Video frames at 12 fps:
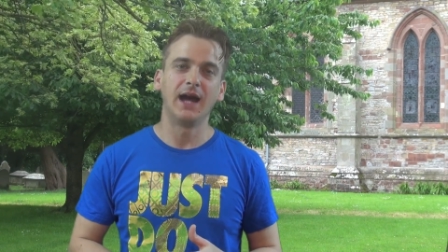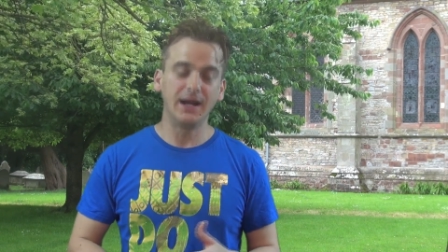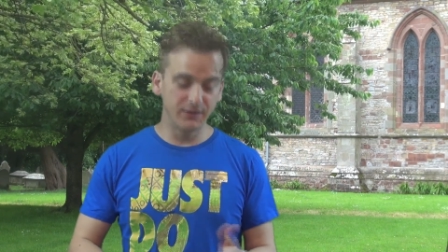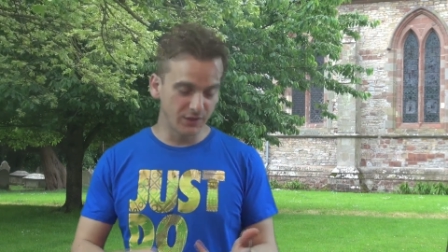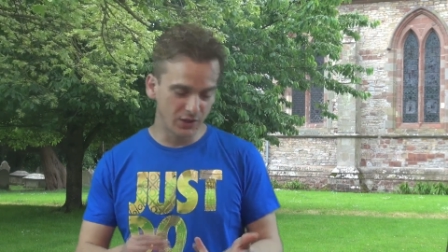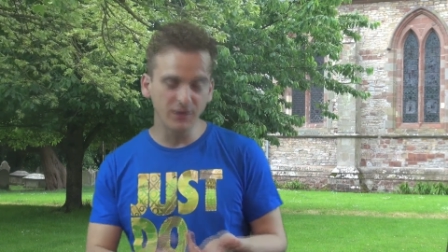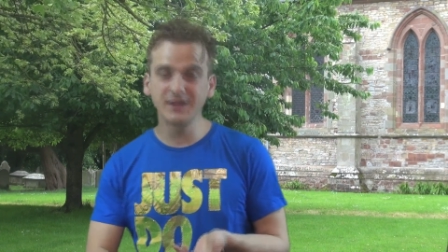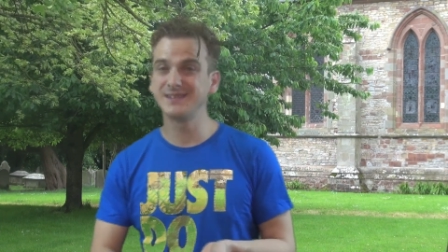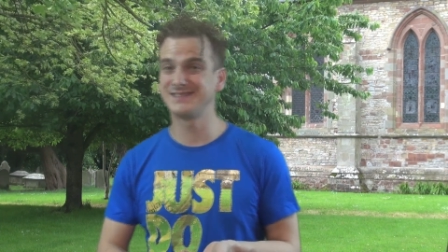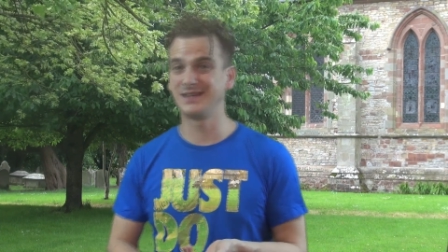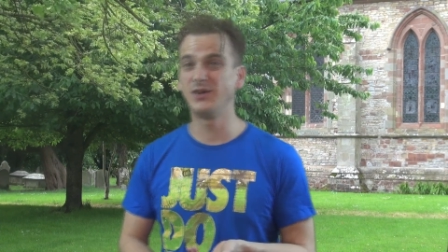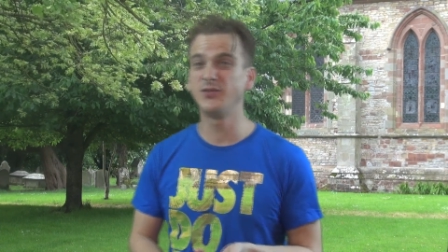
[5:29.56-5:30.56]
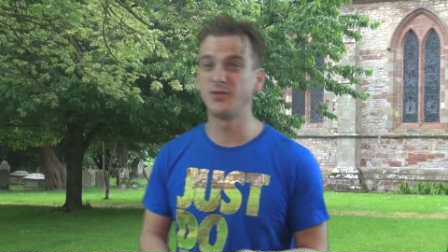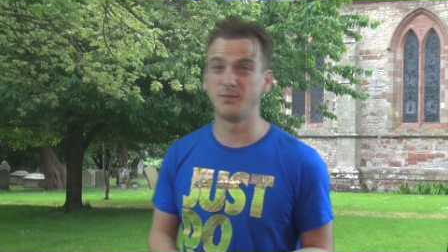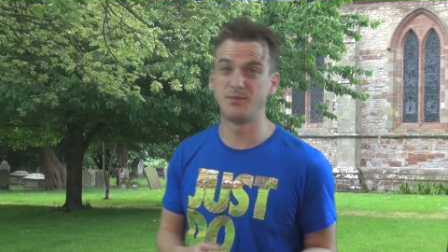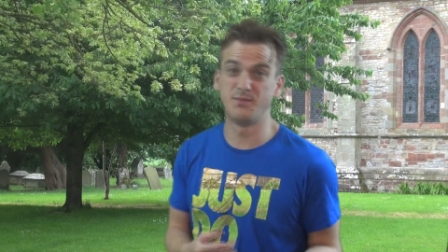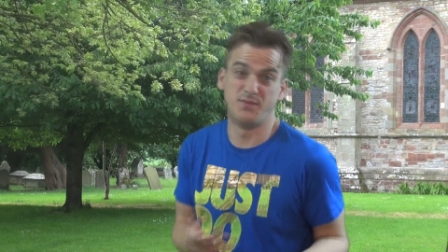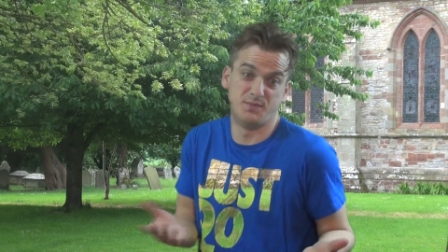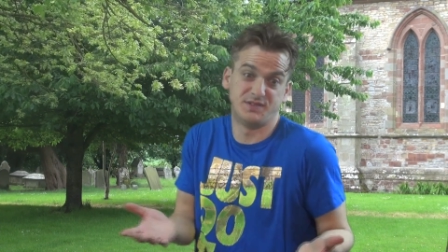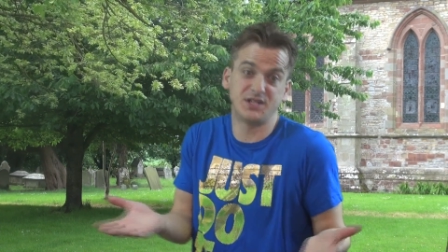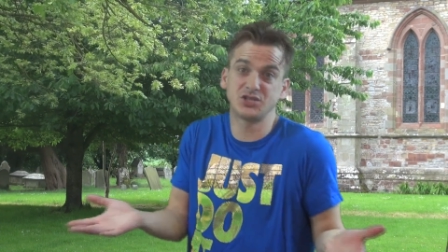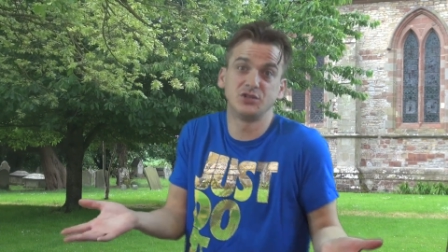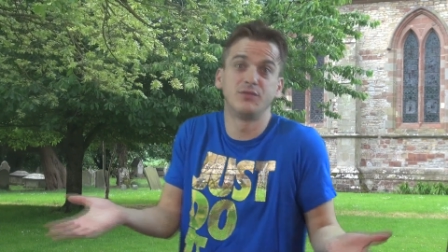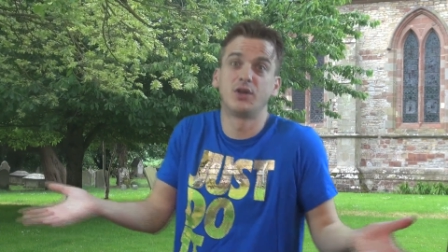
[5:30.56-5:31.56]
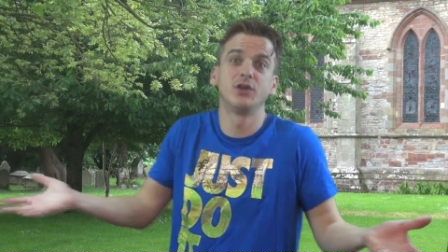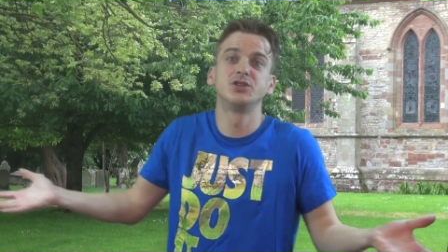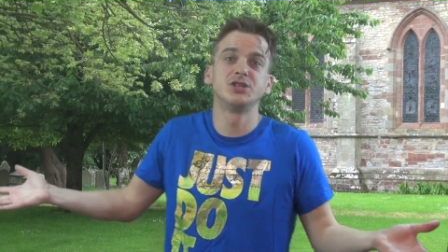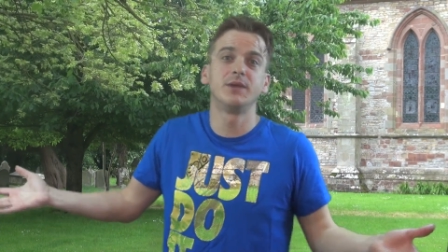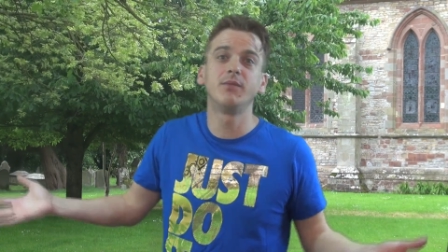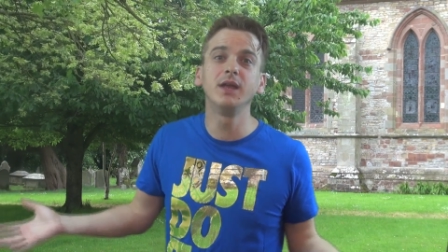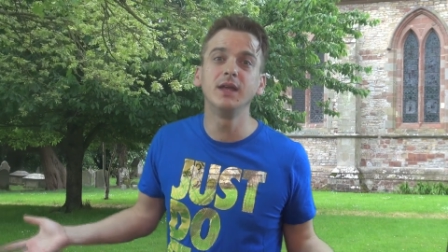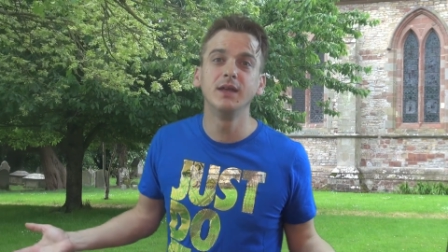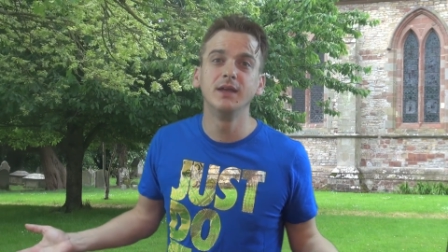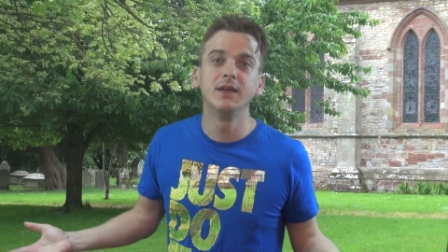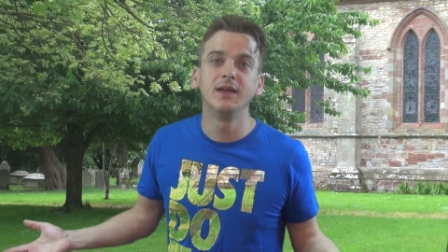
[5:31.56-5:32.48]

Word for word: And the gun itself, the possession of a gun generally,